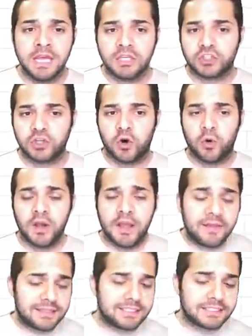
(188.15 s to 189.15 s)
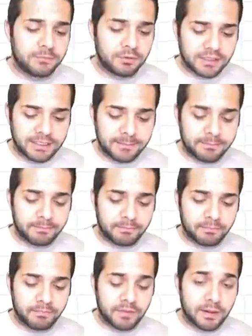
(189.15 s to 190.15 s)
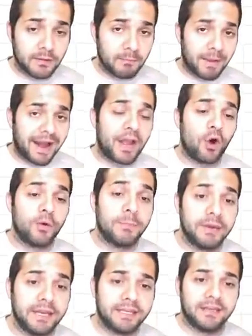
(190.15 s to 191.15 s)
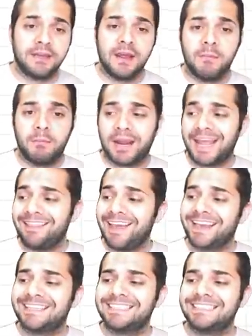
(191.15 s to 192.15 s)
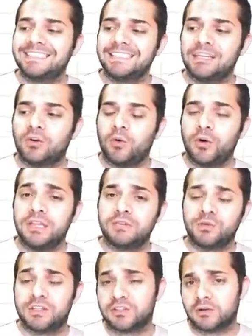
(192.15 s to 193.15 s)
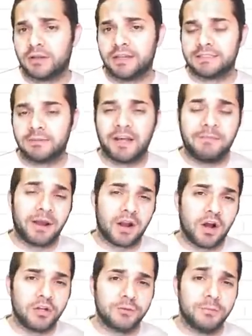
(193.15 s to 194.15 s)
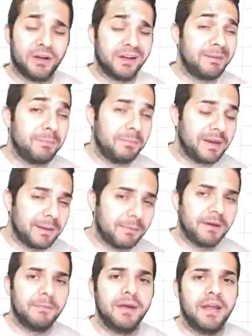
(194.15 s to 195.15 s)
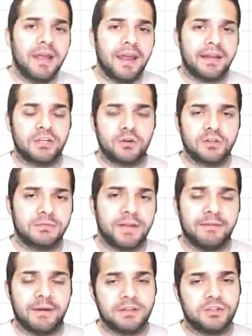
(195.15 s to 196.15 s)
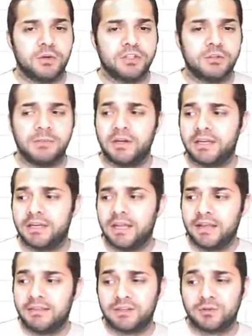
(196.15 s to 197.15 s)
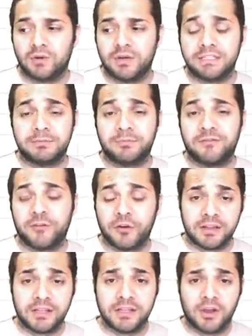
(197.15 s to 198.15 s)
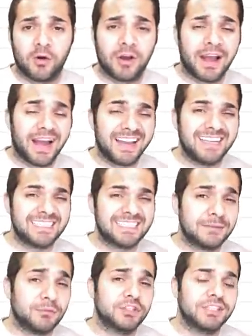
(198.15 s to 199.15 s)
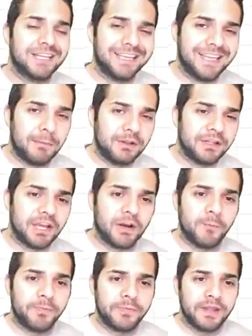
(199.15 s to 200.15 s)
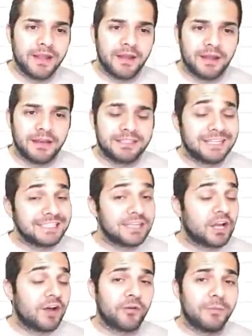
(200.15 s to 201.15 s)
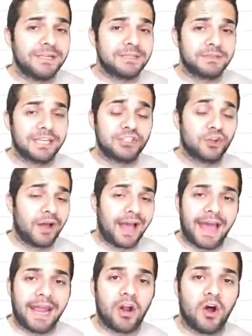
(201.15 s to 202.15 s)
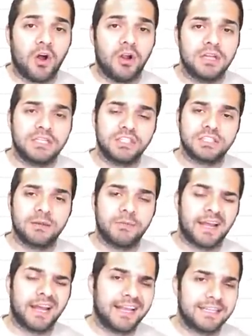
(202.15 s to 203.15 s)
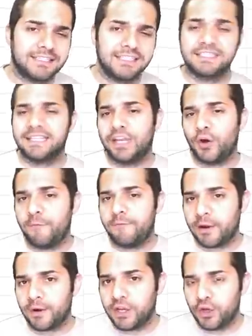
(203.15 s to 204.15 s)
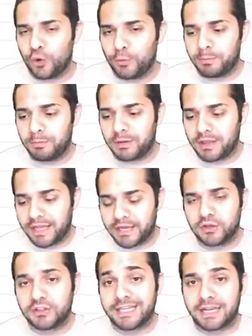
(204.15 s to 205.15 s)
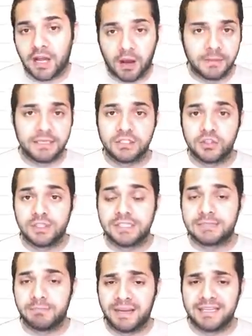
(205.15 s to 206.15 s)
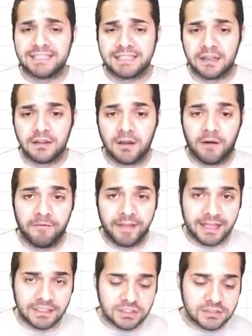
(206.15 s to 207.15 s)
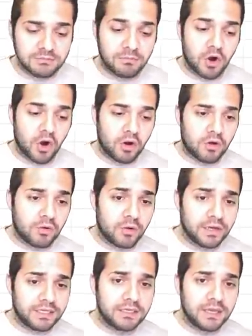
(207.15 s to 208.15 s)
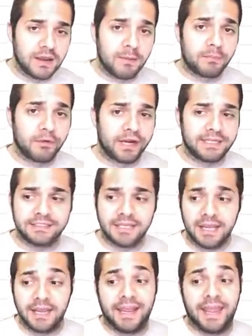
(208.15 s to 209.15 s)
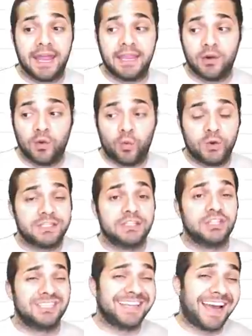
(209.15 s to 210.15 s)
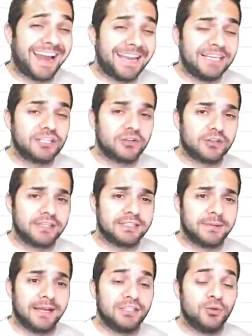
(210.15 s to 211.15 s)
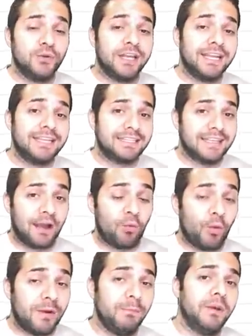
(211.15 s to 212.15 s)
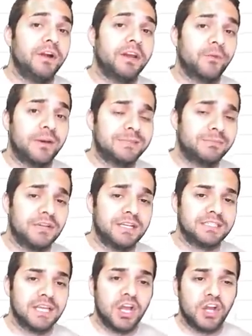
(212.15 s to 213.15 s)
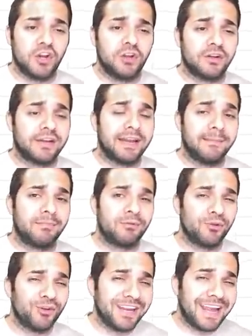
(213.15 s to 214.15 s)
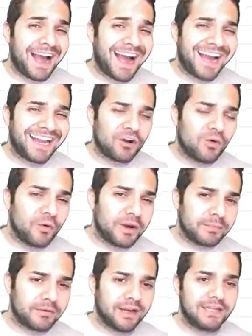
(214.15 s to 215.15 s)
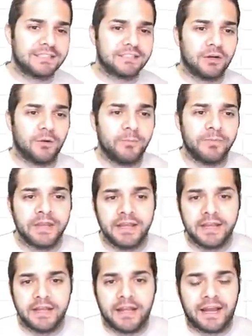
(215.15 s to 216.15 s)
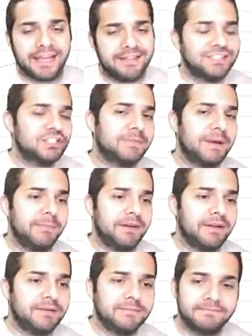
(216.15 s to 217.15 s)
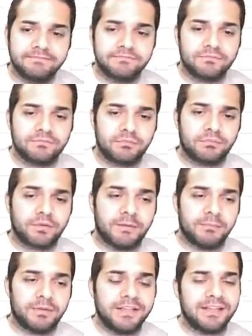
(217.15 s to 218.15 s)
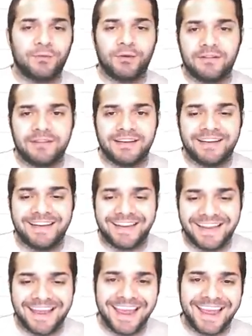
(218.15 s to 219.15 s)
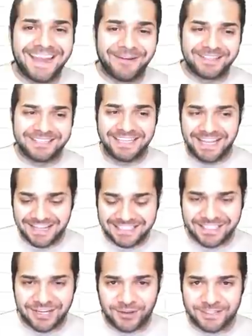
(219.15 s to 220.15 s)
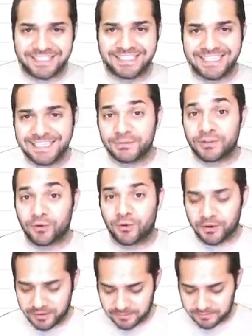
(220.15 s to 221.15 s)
So this is completely my own opinion, but I like to see coins with a circulating supply about 100 million minimum and a total supply about 200 million. This one is fairly low, kind of similar to Neblio. Doesn't cut from its potential at all. It's just something I like to see because I know very new players that come into this space love that small coin price. And with such a tiny circulating supply, to get into that 1 billion range plus, you're looking at a pretty high coin price. So again, this is just my opinion. Completely relevant. Anyways, let's go to the team score.